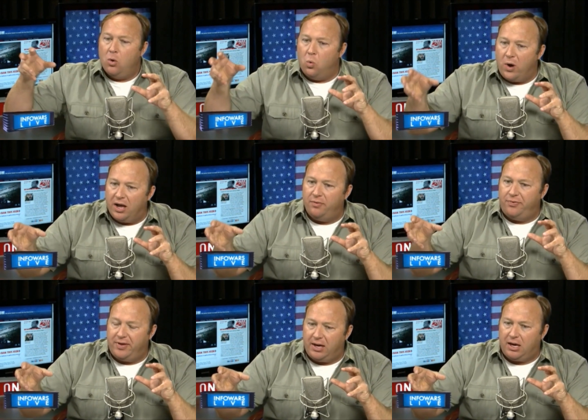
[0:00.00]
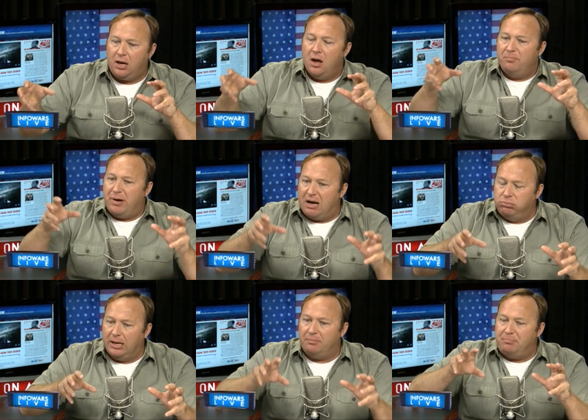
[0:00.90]
with the
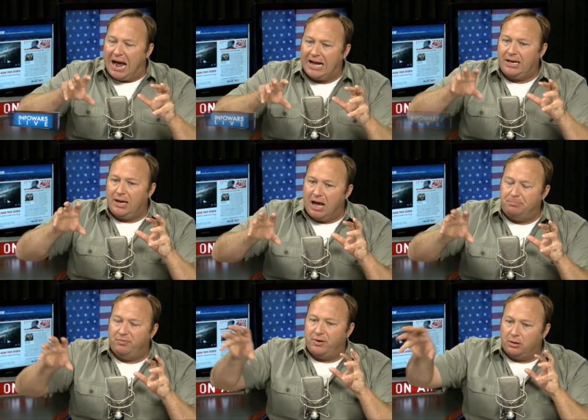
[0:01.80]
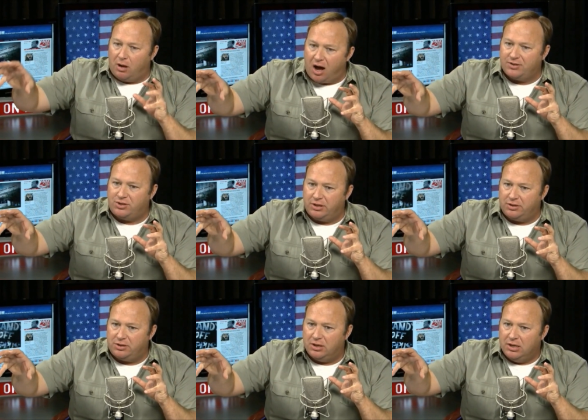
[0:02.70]
public backing up of their
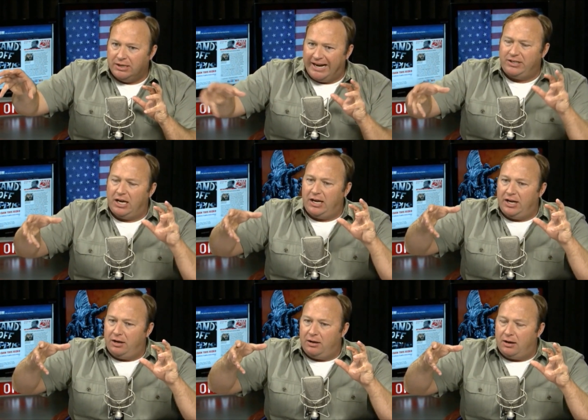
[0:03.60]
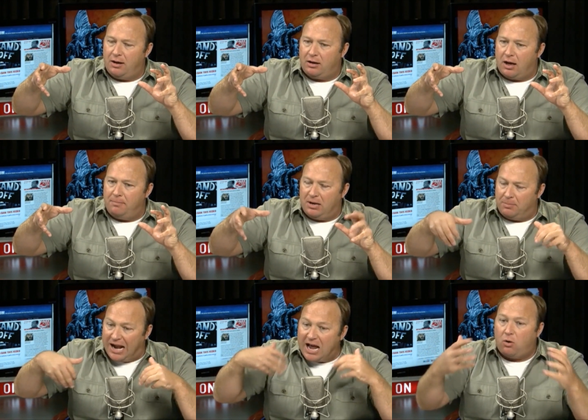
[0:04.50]
losses. It, it, it, I mean, I
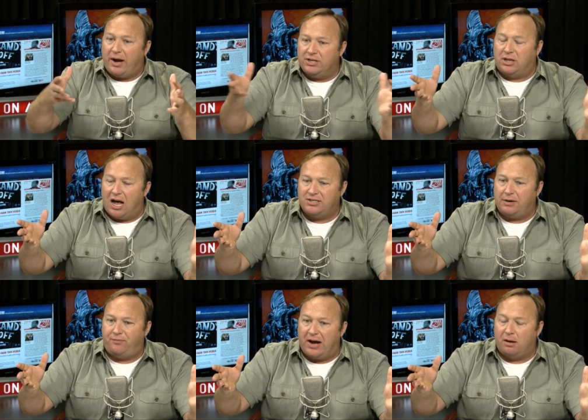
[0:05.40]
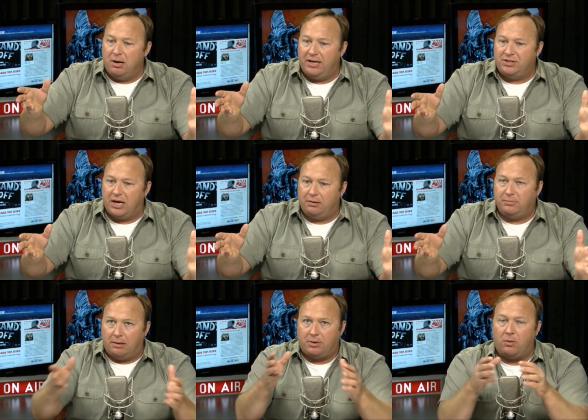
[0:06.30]
mean, I agree it's laissez-faire, but Alex, it's a
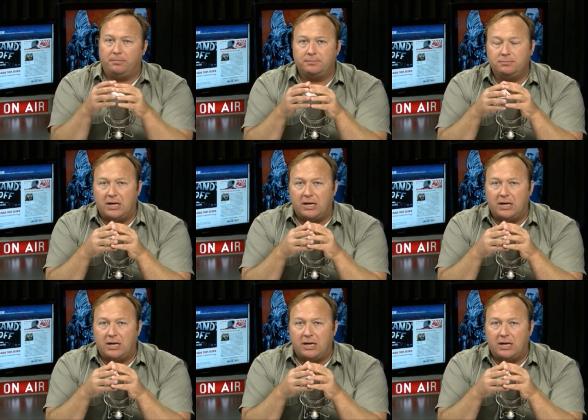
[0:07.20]
yeah, Alex.